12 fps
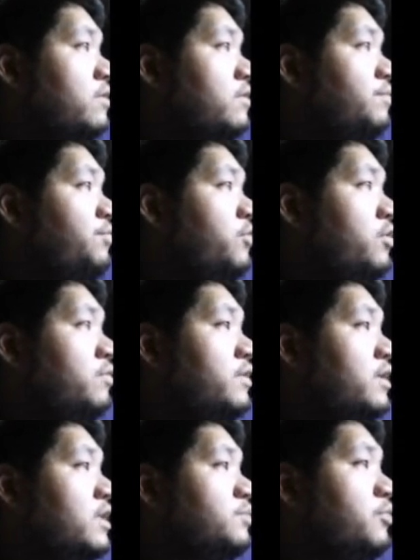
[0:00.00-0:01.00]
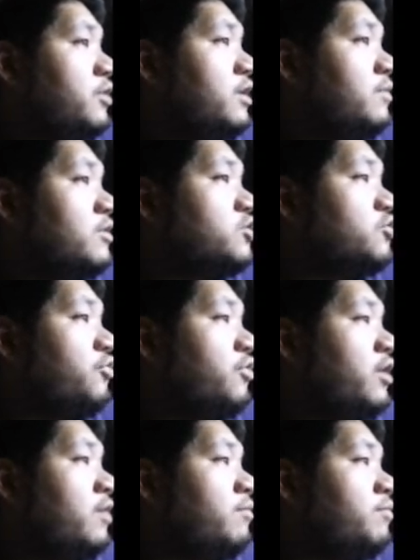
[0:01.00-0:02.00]
nope, it's pretty much
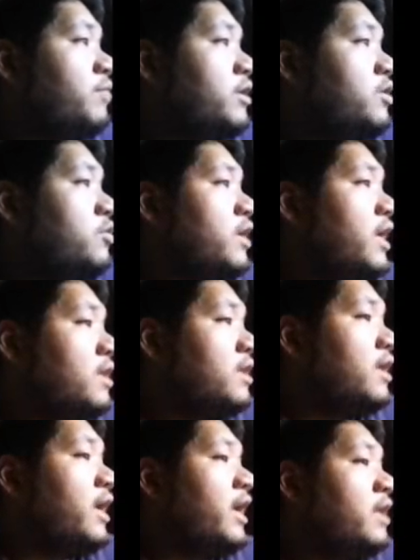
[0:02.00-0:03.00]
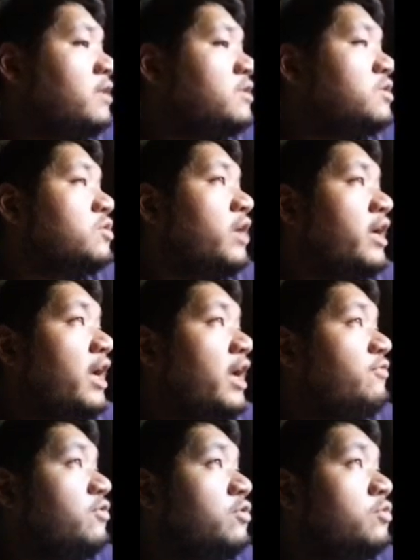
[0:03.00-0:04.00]
trim, but you can't add, so I
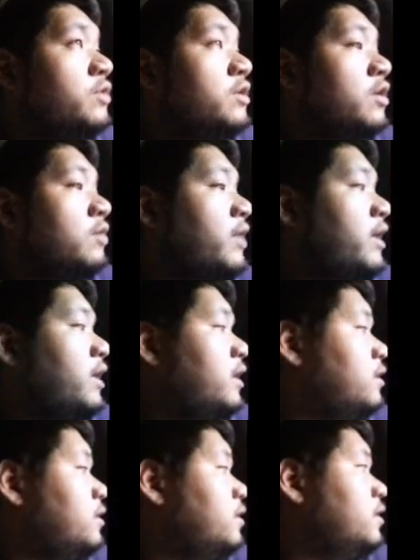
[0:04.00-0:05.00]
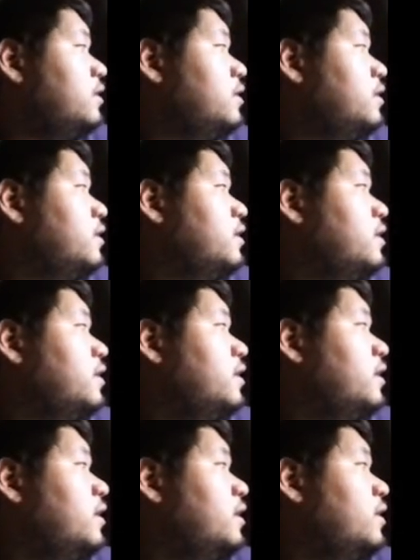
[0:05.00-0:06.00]
have to do it on my end.
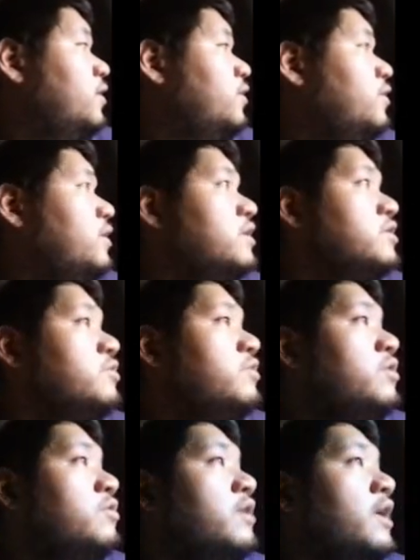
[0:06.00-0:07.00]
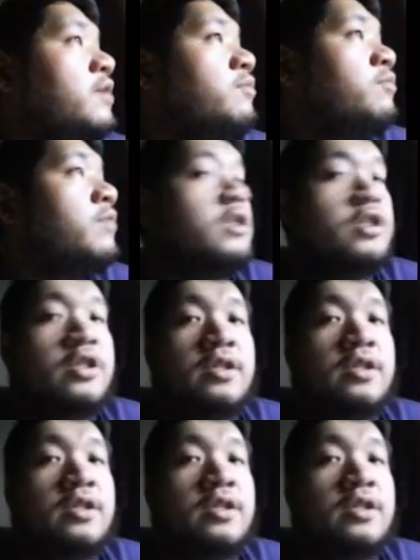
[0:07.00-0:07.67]
Okay, so we know that much.